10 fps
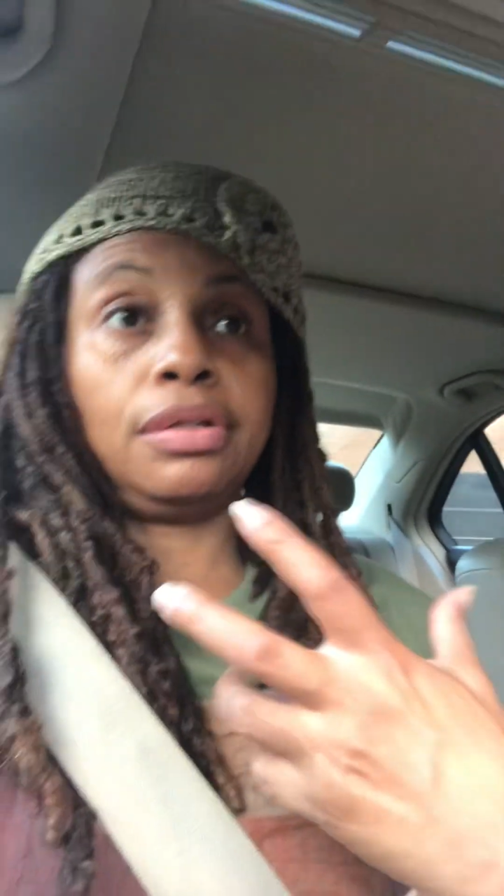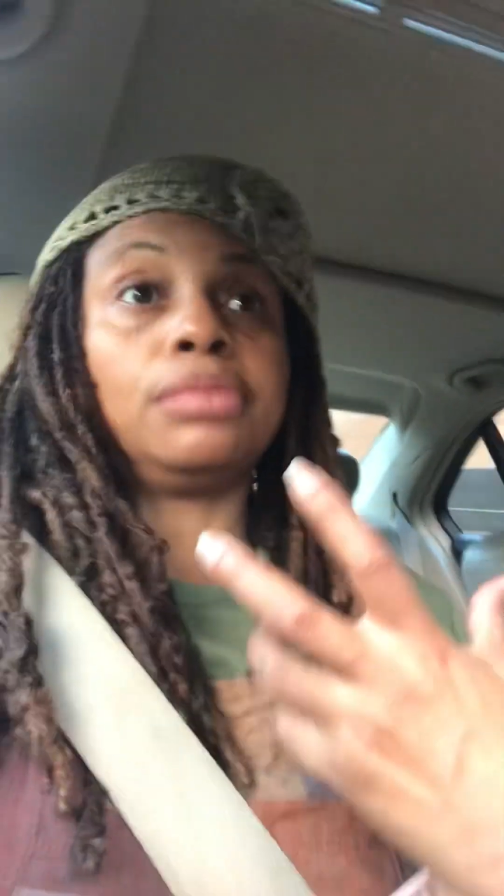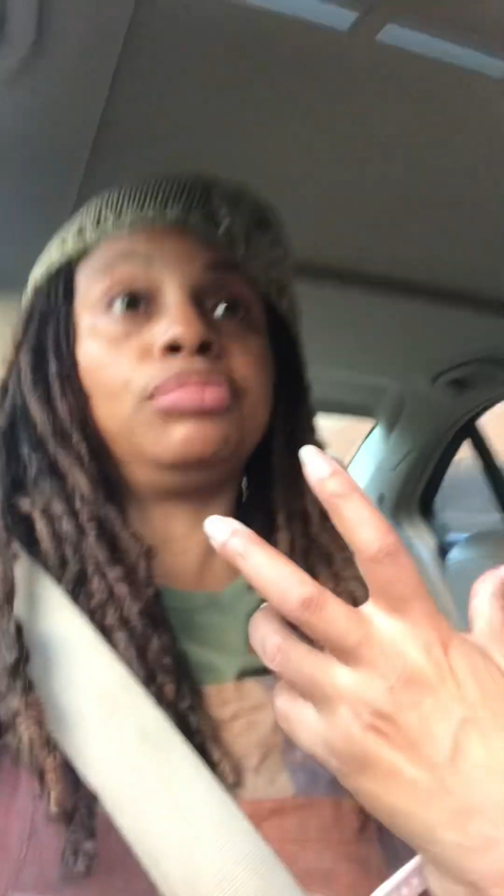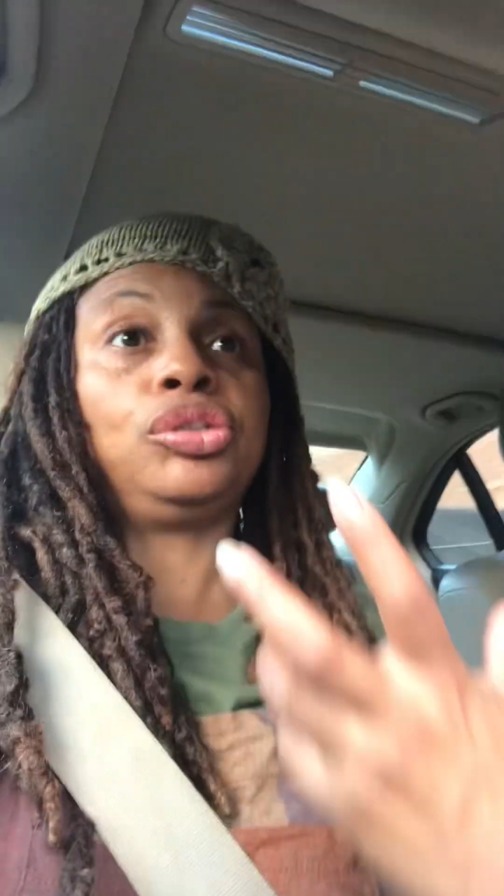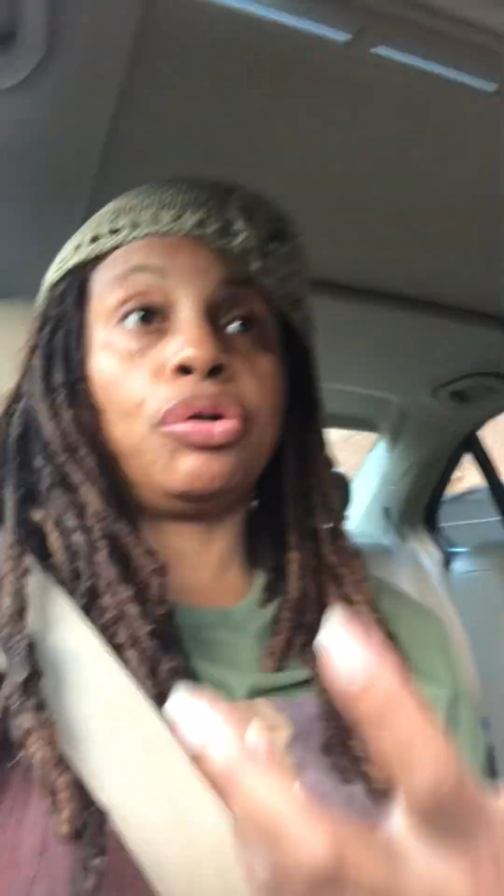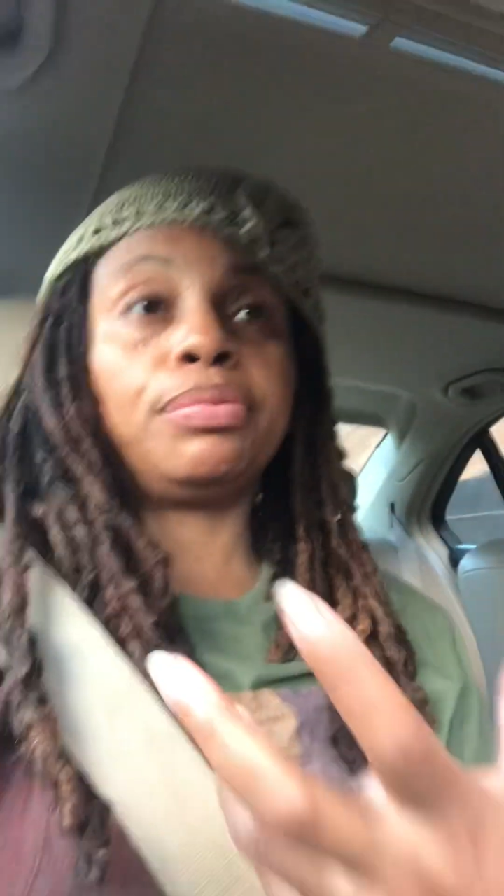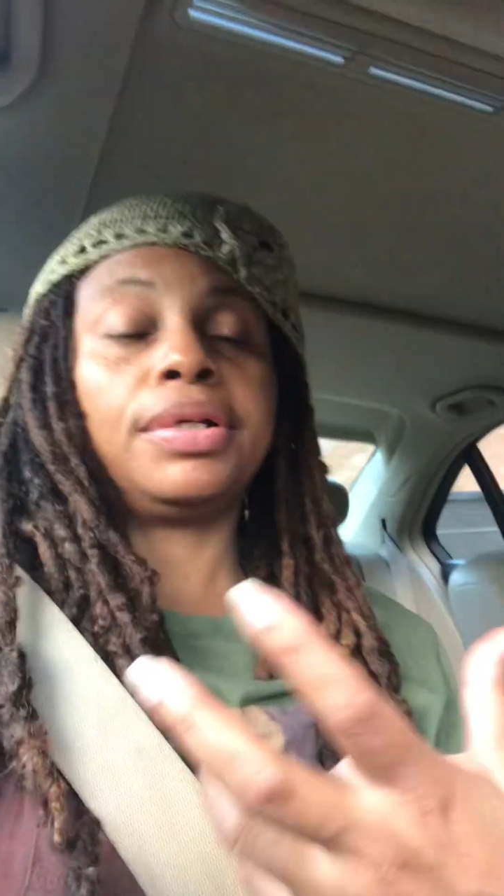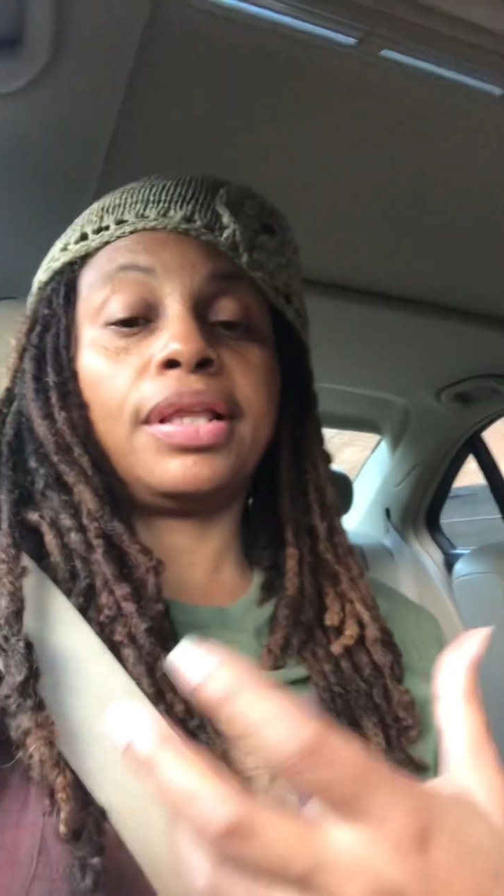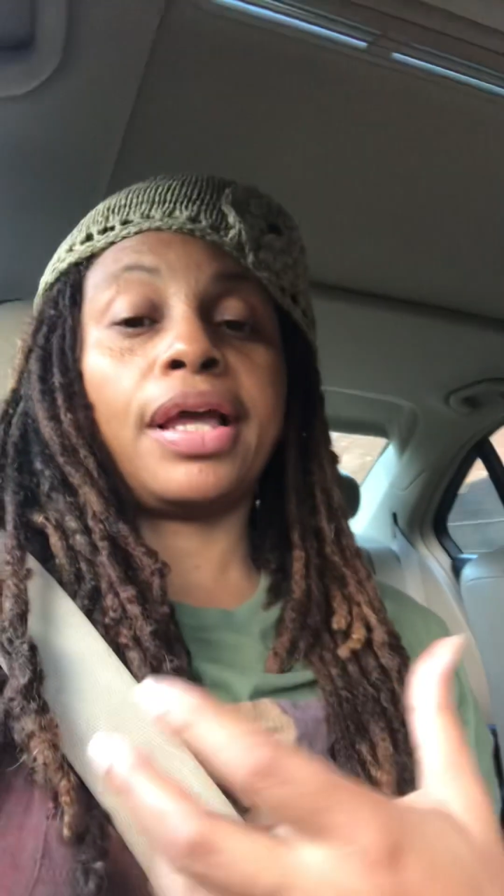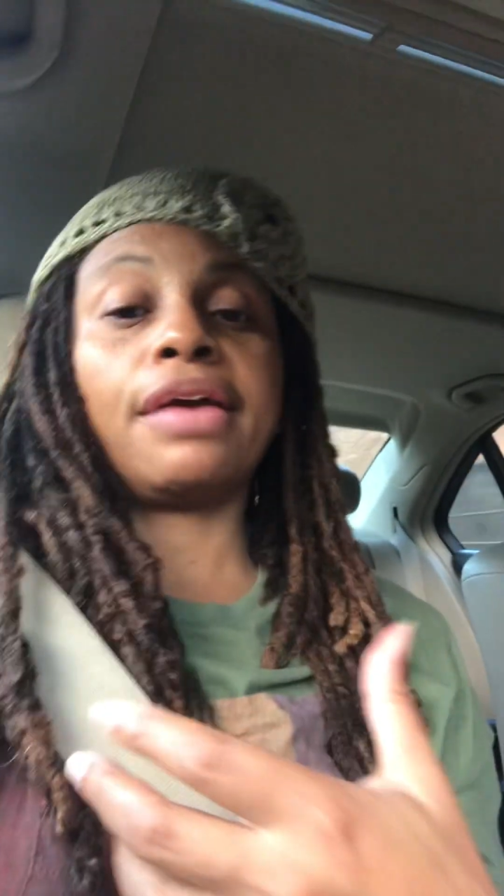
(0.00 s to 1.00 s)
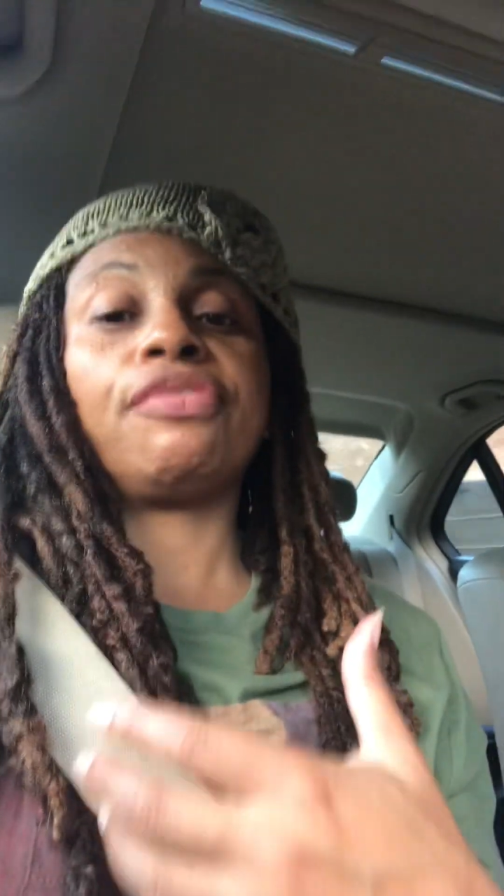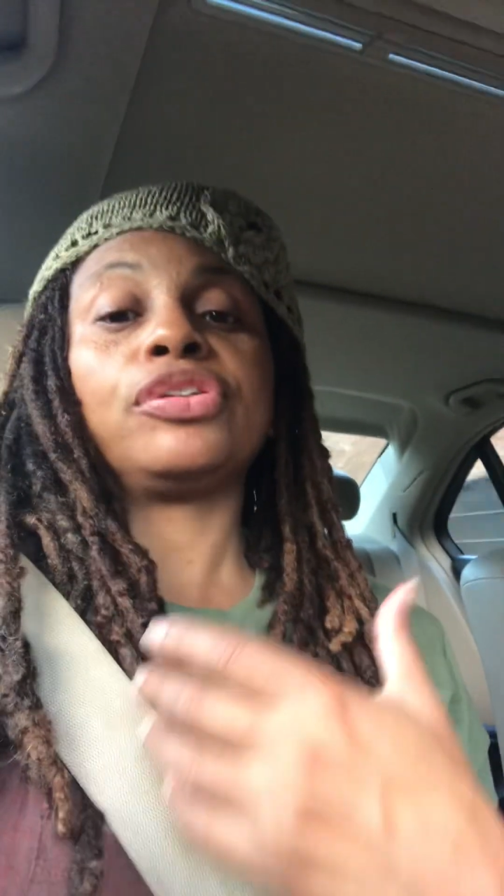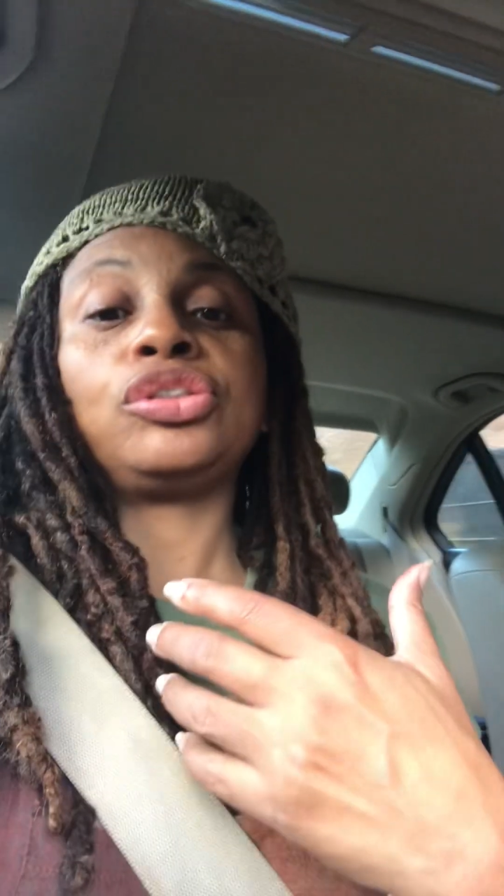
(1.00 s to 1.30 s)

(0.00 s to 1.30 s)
observe the land for